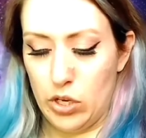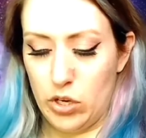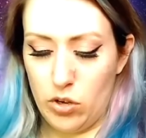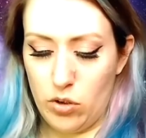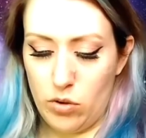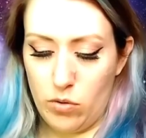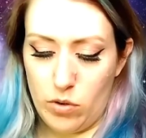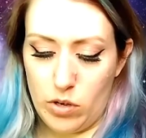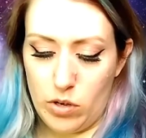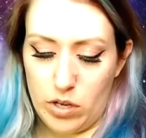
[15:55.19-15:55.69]
You
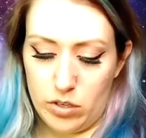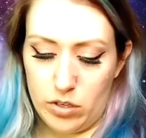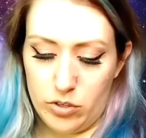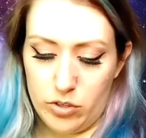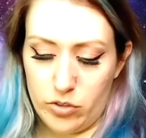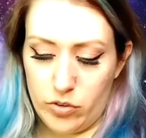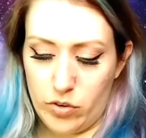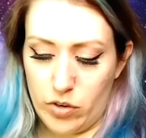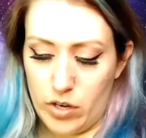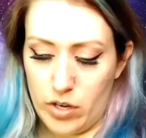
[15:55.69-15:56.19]
know,
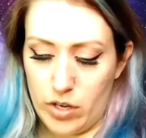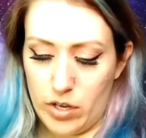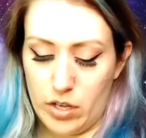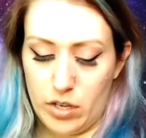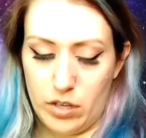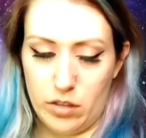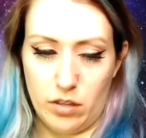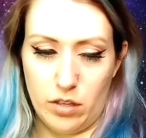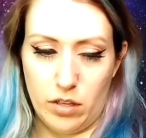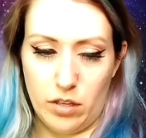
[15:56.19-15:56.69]
I'll
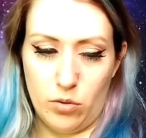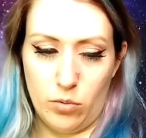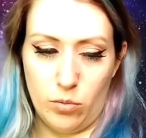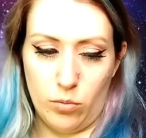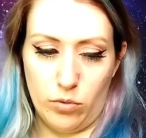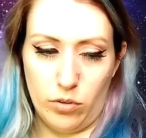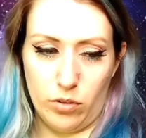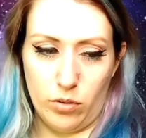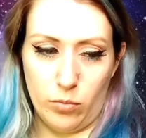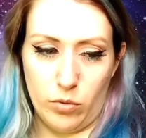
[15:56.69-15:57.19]
try the
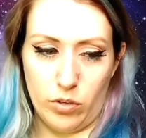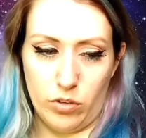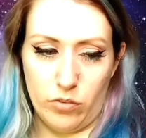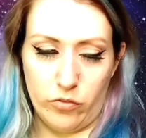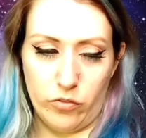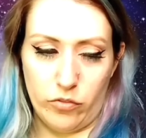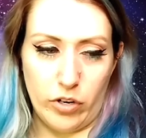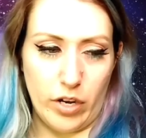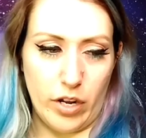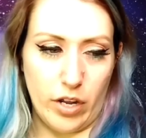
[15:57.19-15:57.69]
Kula
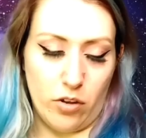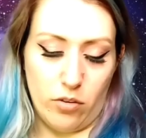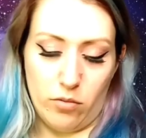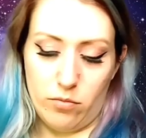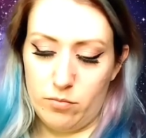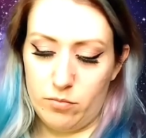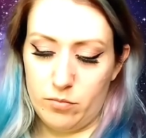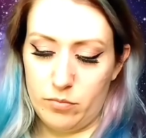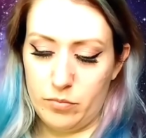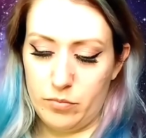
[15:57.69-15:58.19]
one for
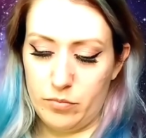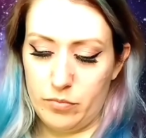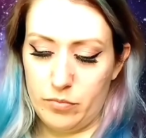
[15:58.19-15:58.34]
now.